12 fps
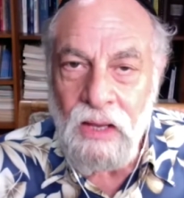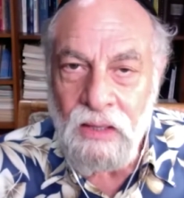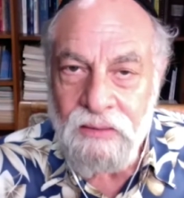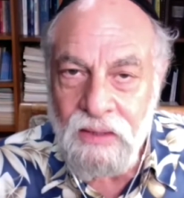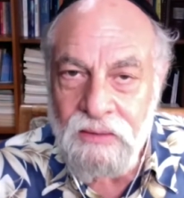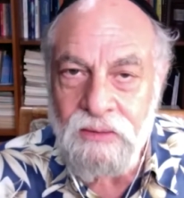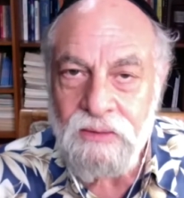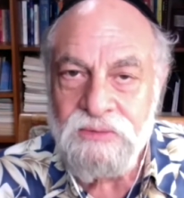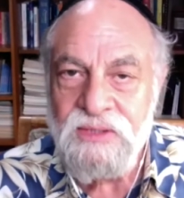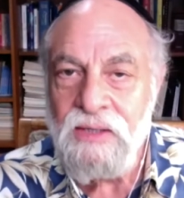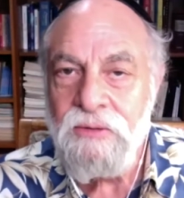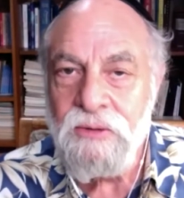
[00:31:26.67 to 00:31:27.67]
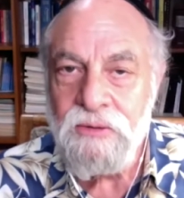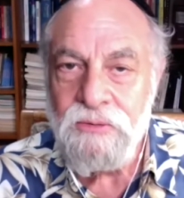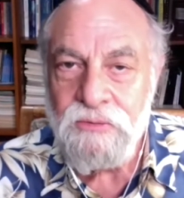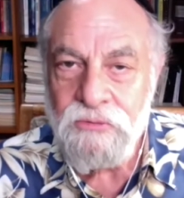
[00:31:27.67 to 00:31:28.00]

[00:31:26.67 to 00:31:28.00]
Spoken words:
And then say to your